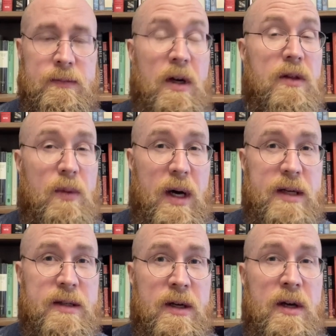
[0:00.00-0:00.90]

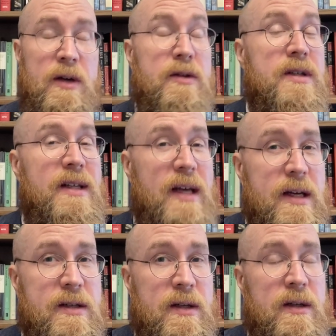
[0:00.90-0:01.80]
Otherwise, your
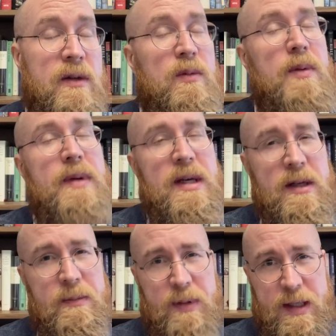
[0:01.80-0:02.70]
citation will be
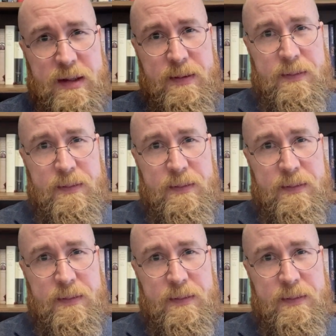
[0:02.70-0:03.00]
incomplete.